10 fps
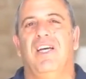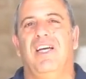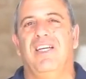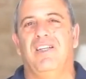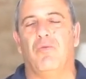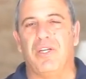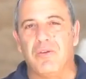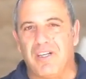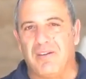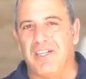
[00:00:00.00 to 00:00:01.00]
And when
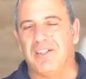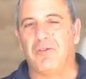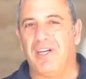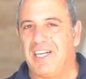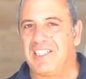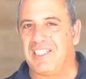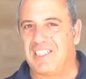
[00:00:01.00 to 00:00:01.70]
you come here to Eretz